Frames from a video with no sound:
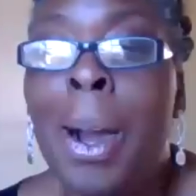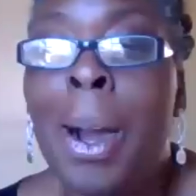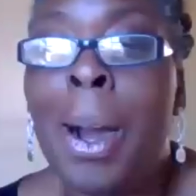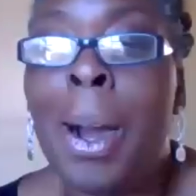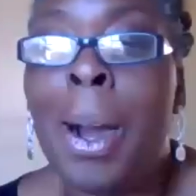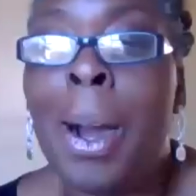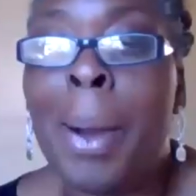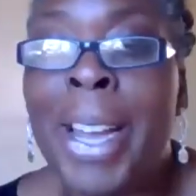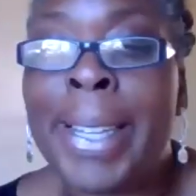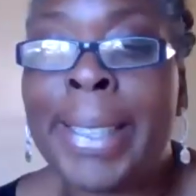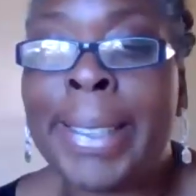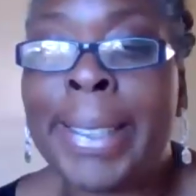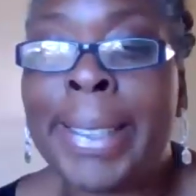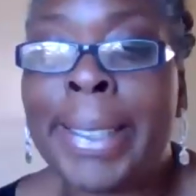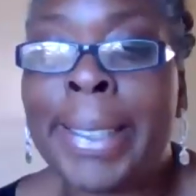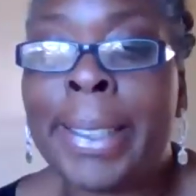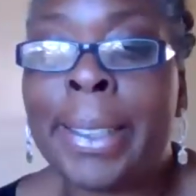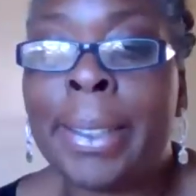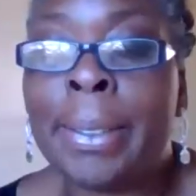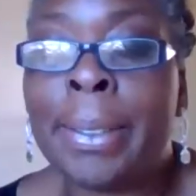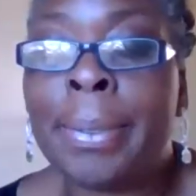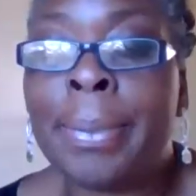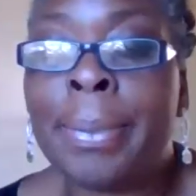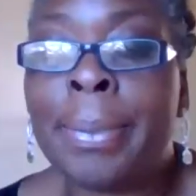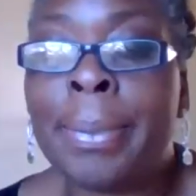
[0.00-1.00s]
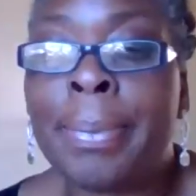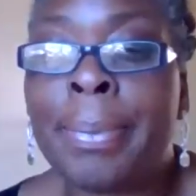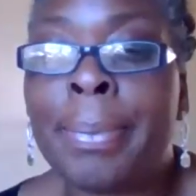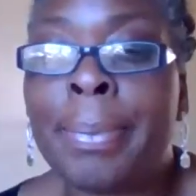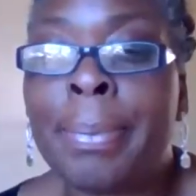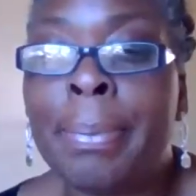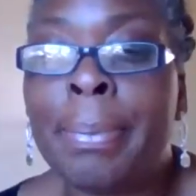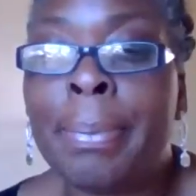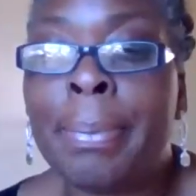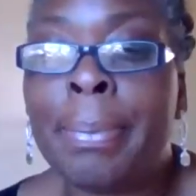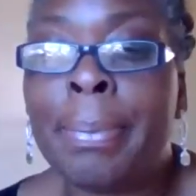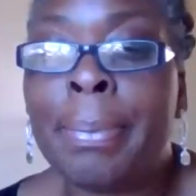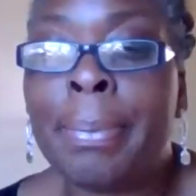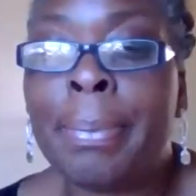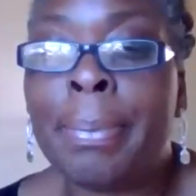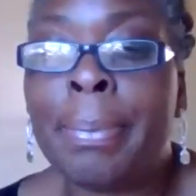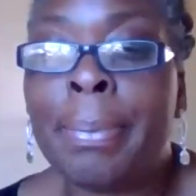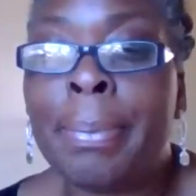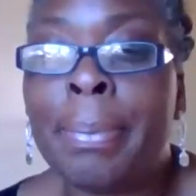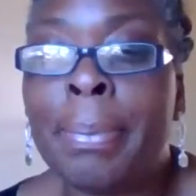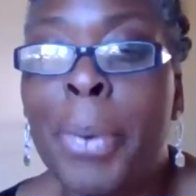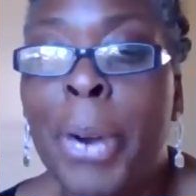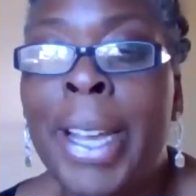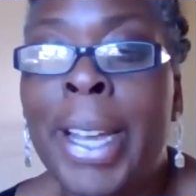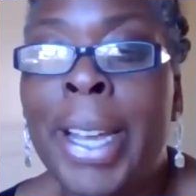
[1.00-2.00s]
heart breaks. My
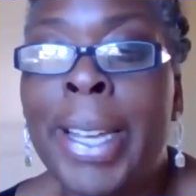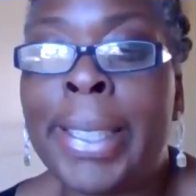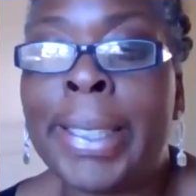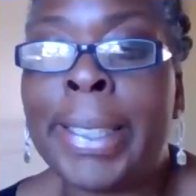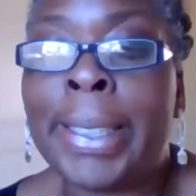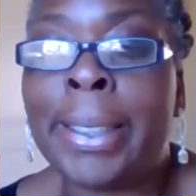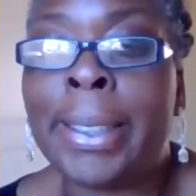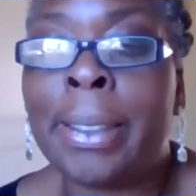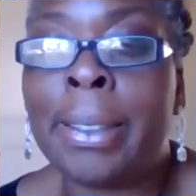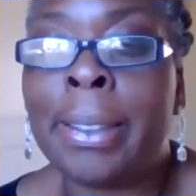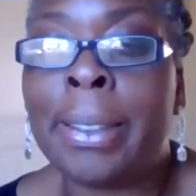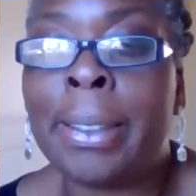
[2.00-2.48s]
heart breaks.